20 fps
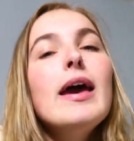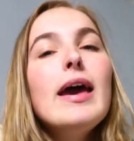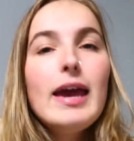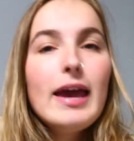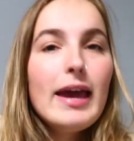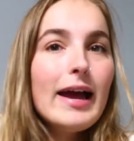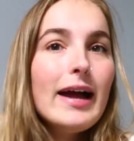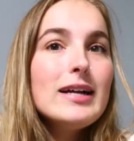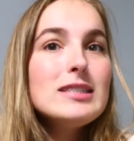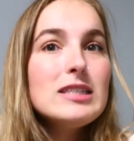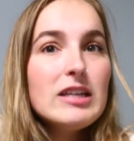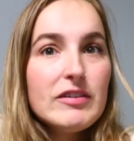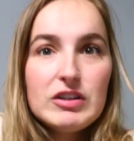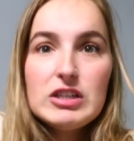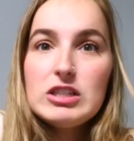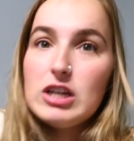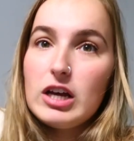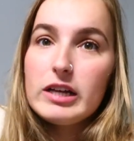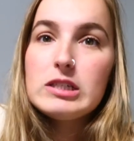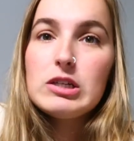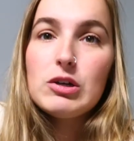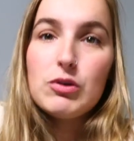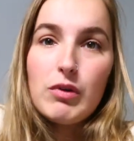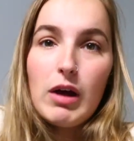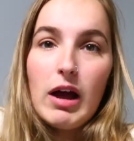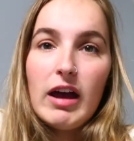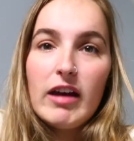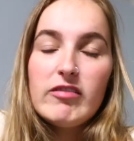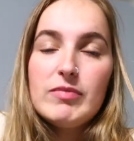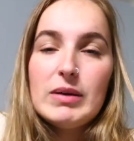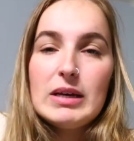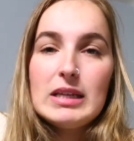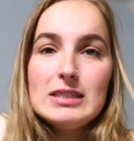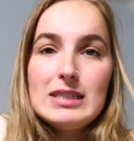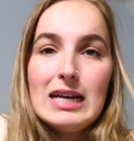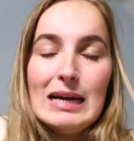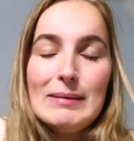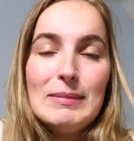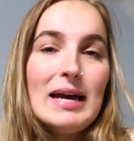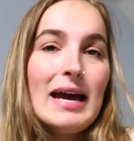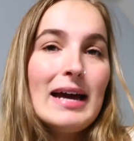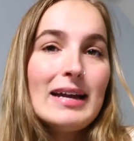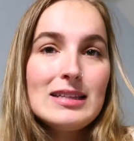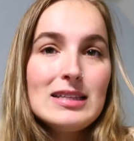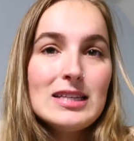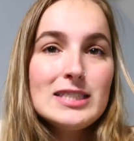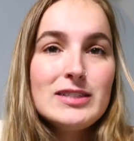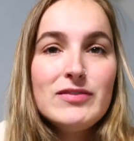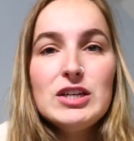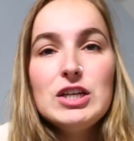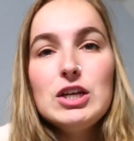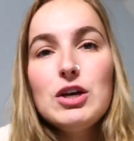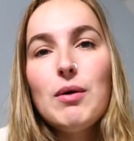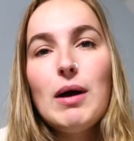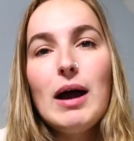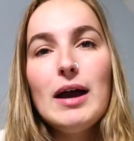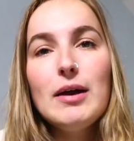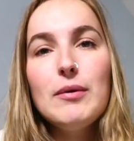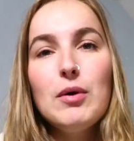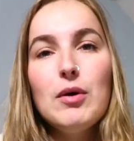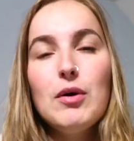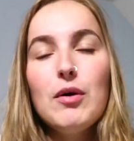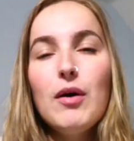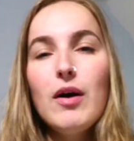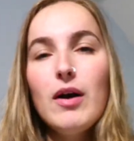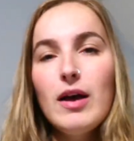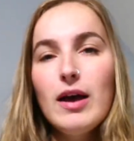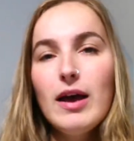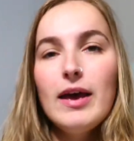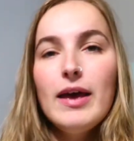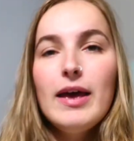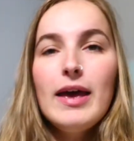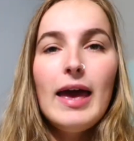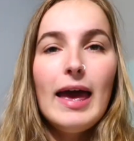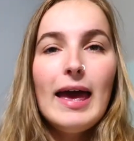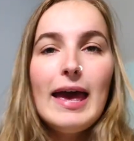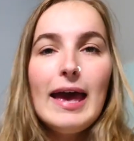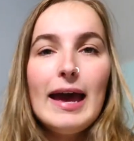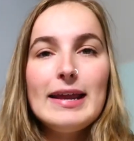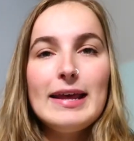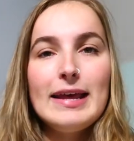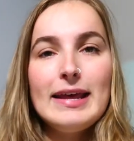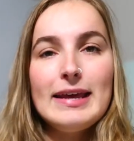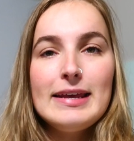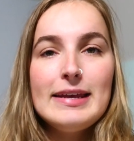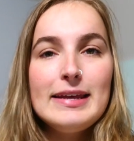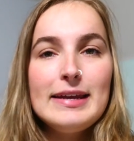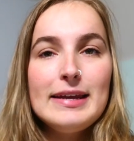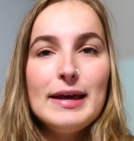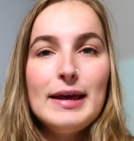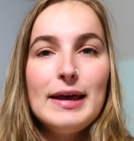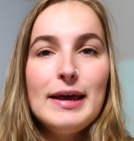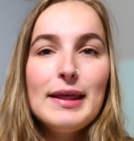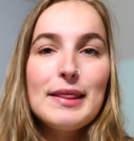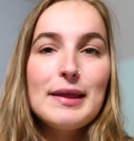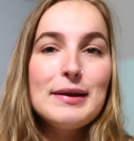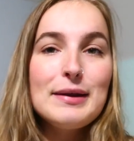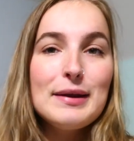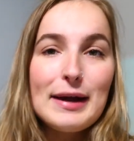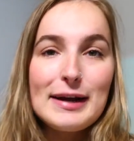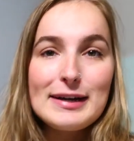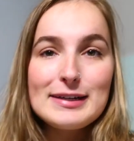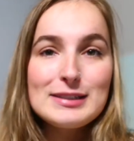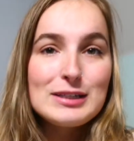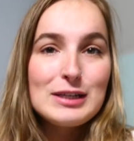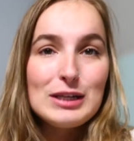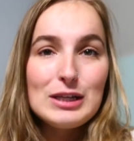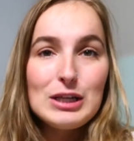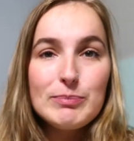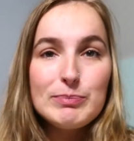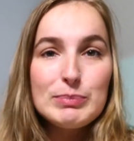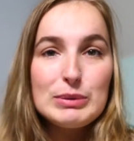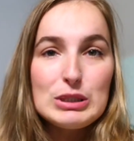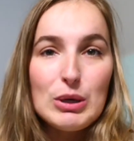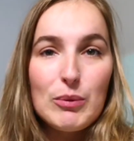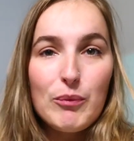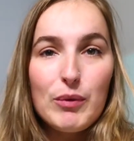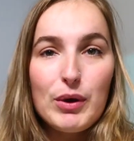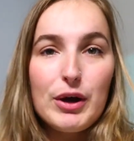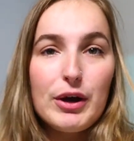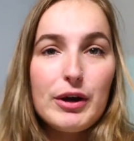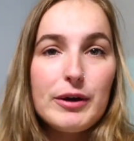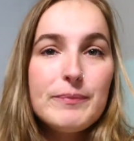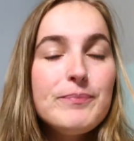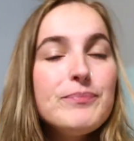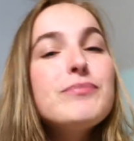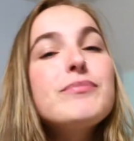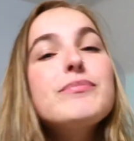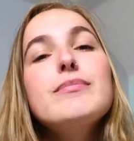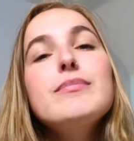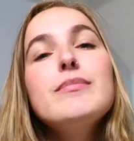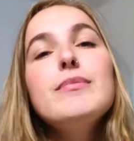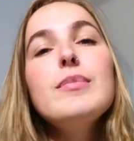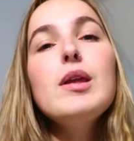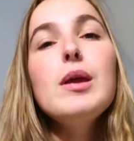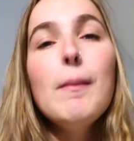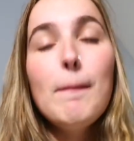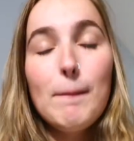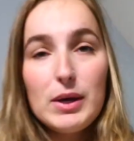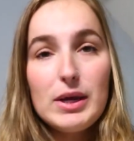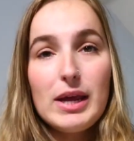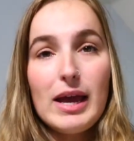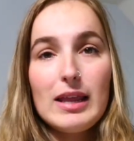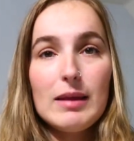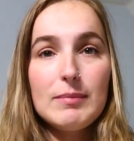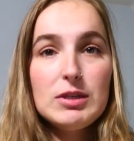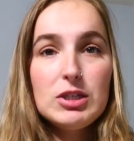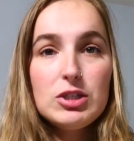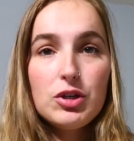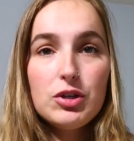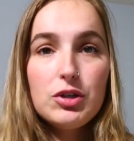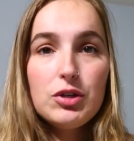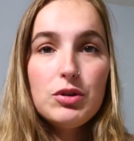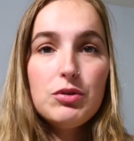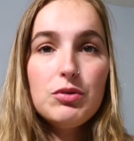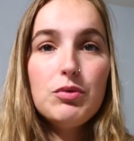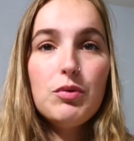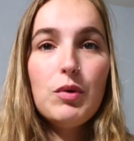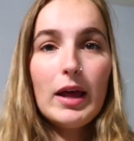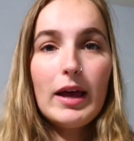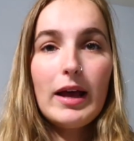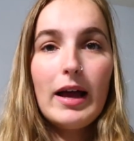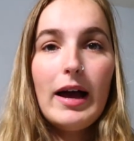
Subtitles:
And if it does arrive by the time I edit this video, I will add it in the next clip somewhere. But yeah, let me show you what I